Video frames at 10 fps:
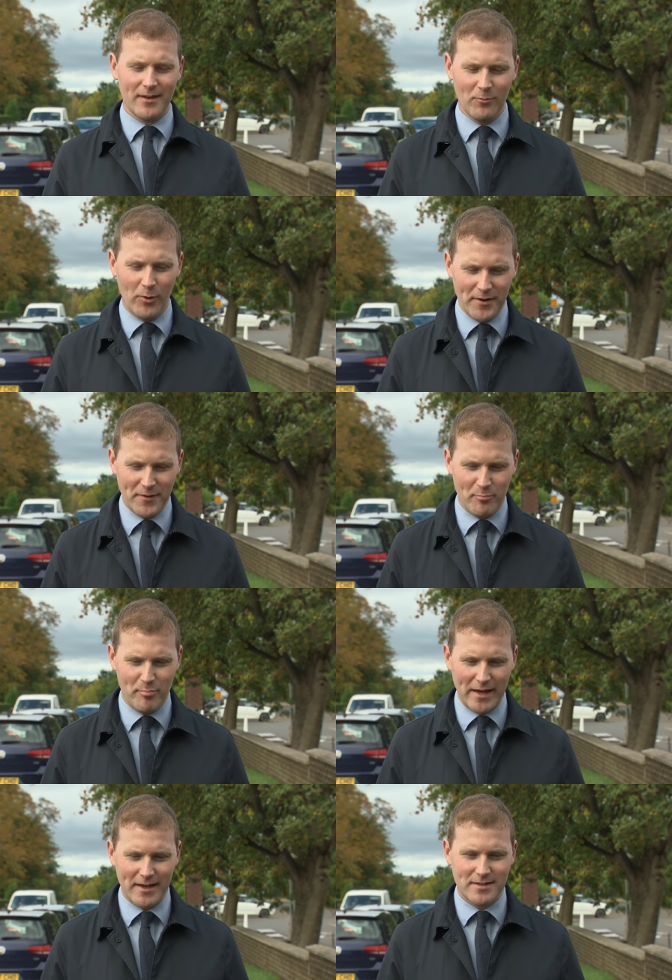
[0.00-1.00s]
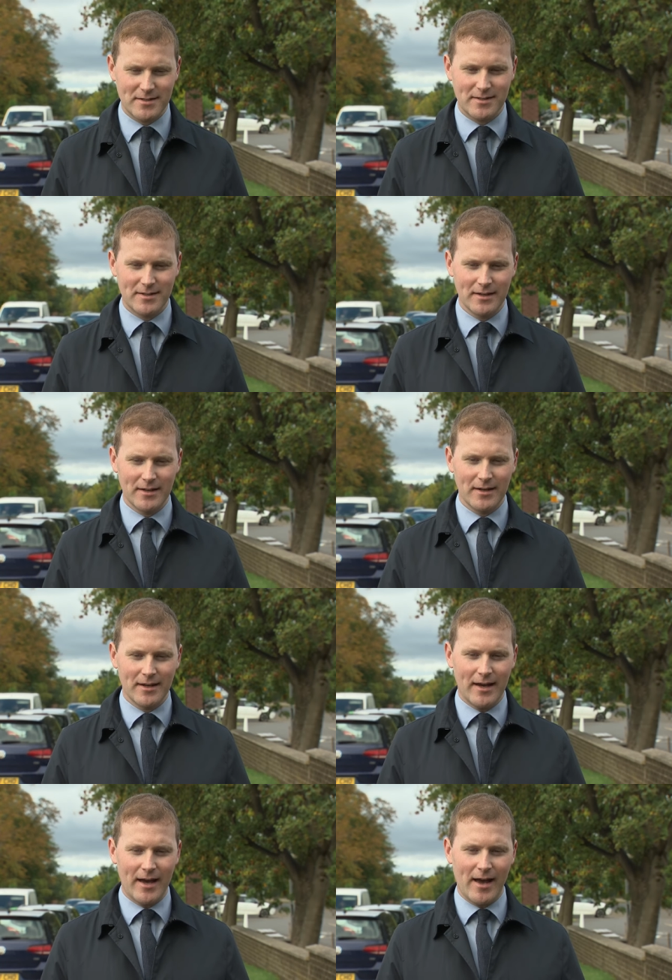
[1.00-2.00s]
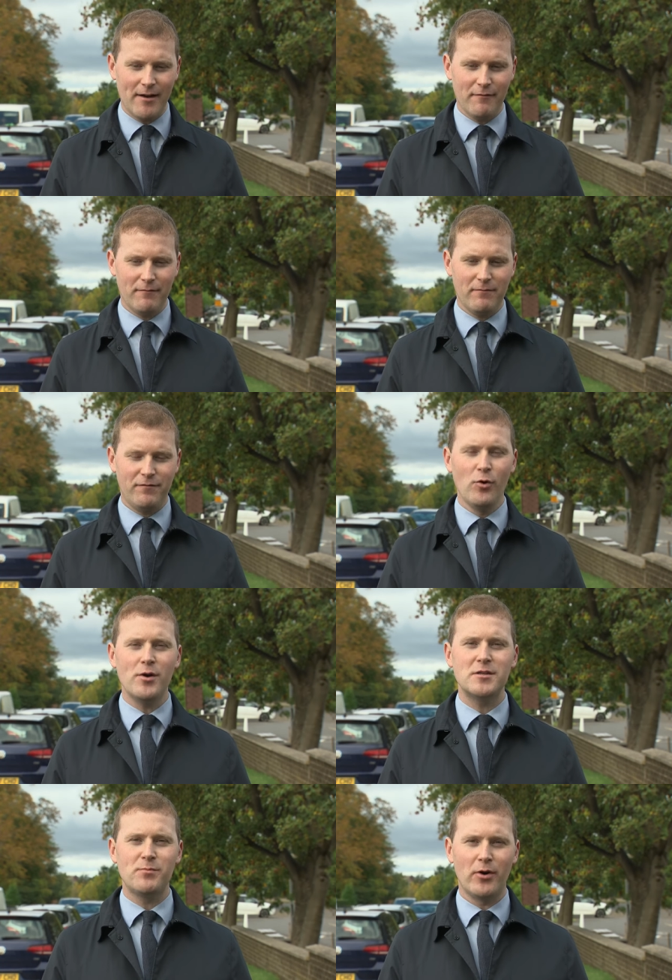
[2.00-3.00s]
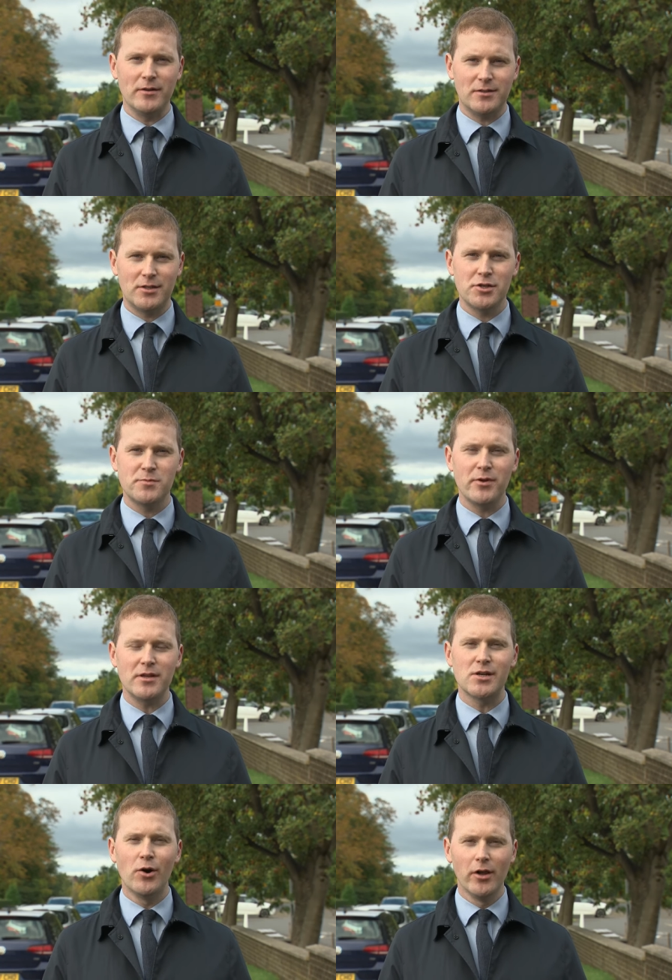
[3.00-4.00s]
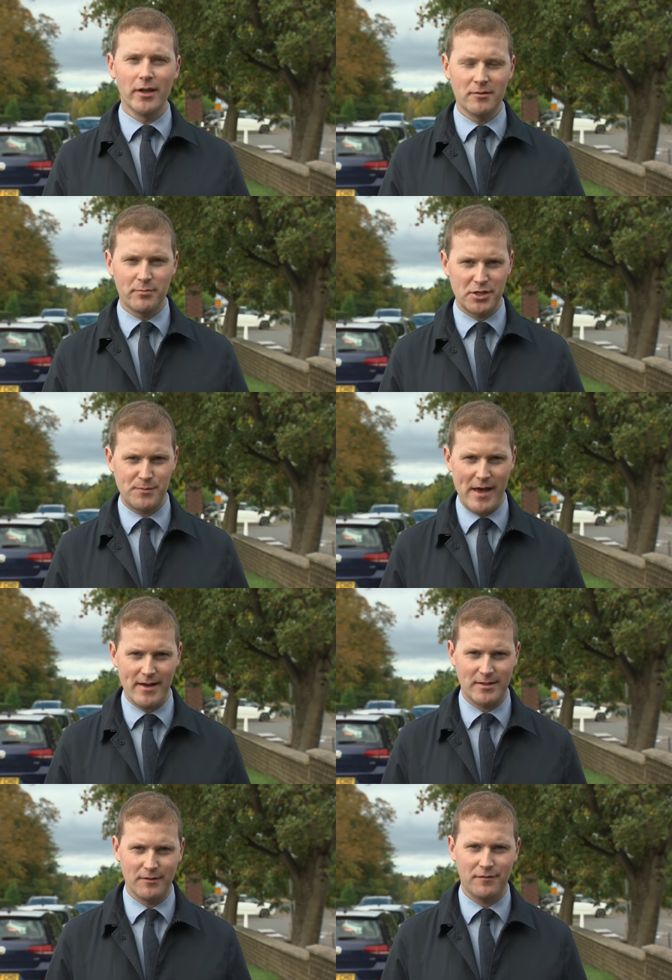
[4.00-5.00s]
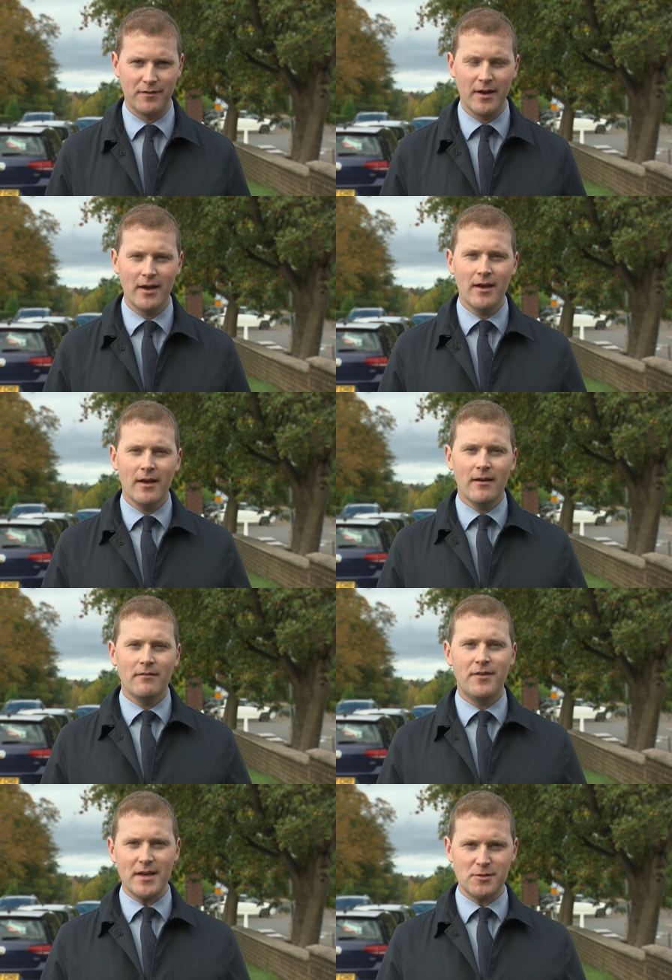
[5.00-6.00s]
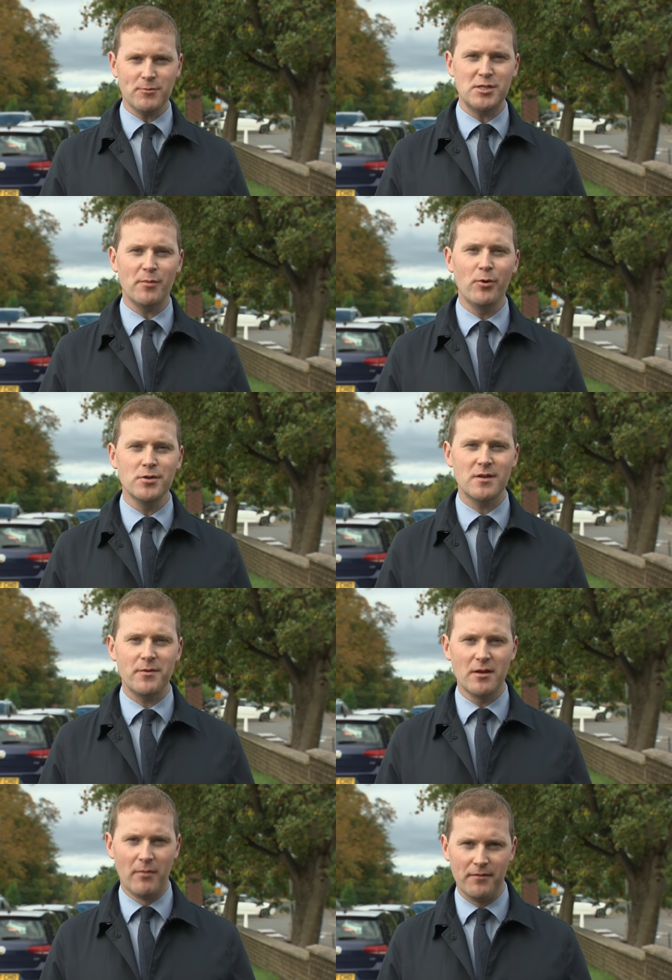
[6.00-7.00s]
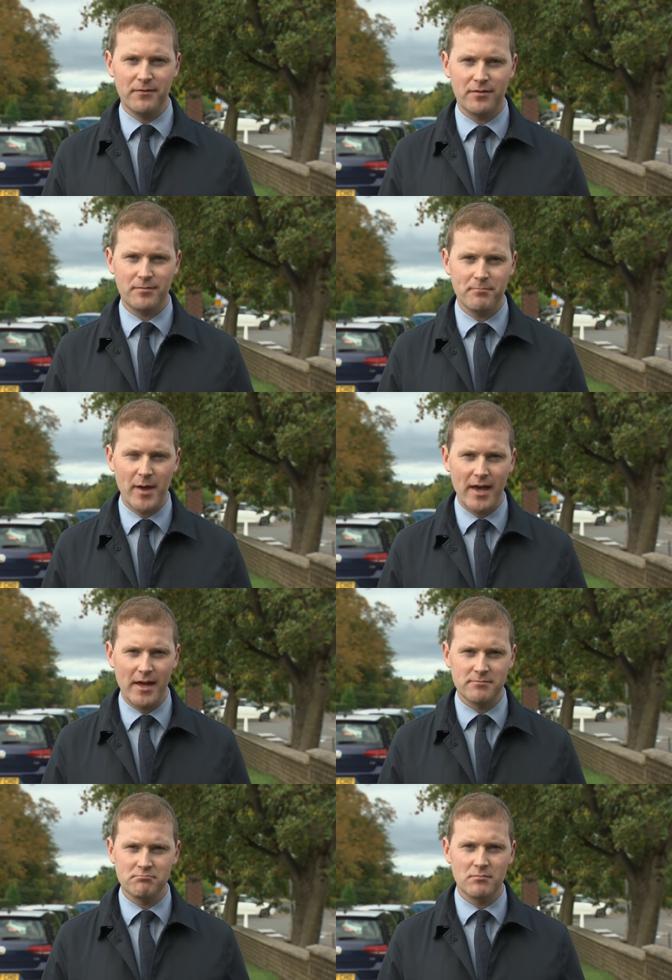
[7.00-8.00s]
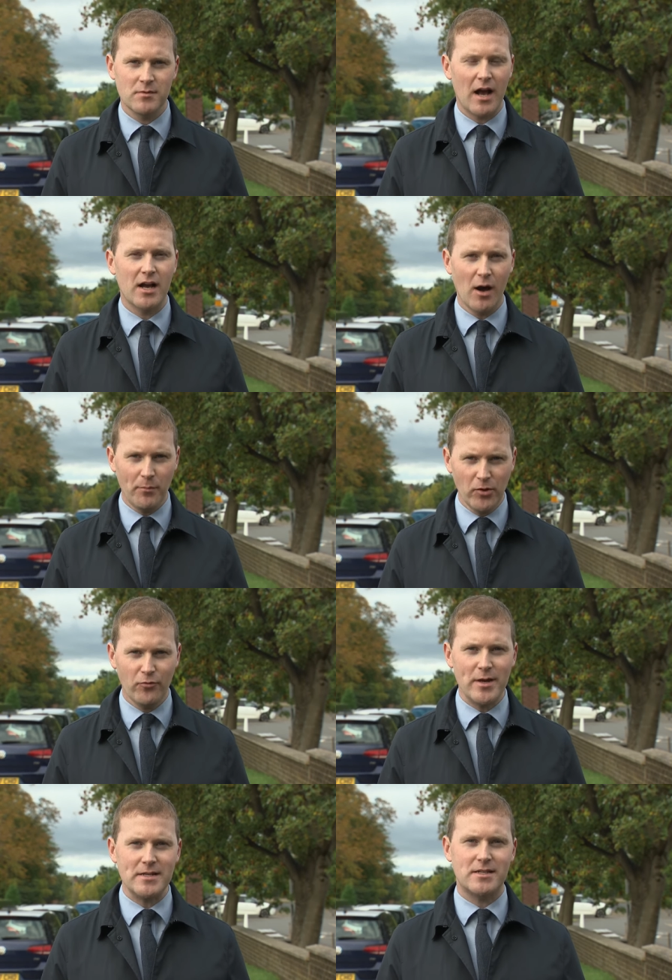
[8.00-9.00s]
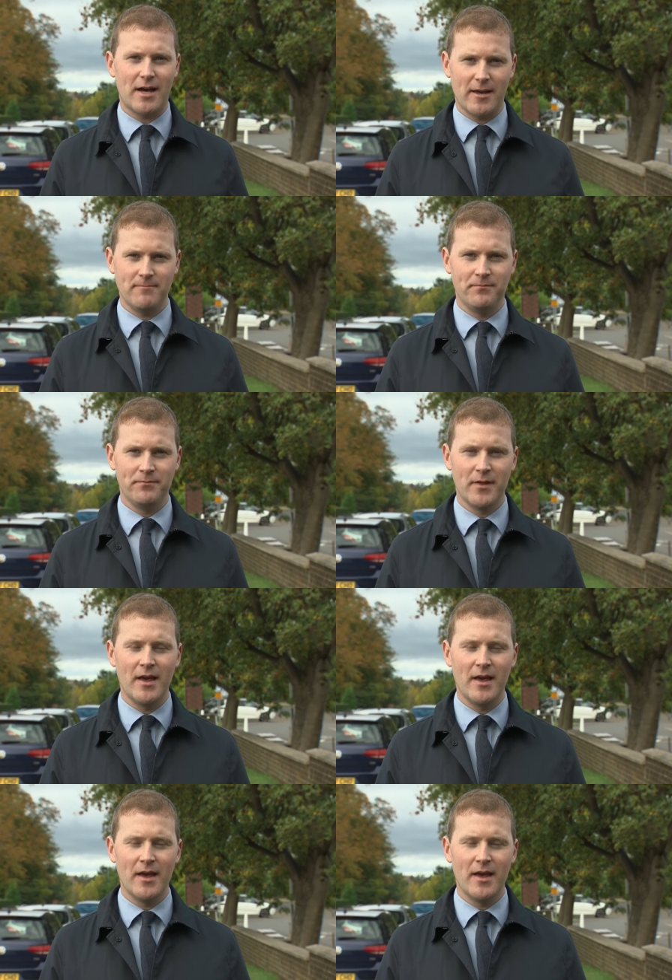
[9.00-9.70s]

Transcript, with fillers: one of the biggest uh, focus points to just put this all in perspective. This was supposed to be the month in a couple of weeks' time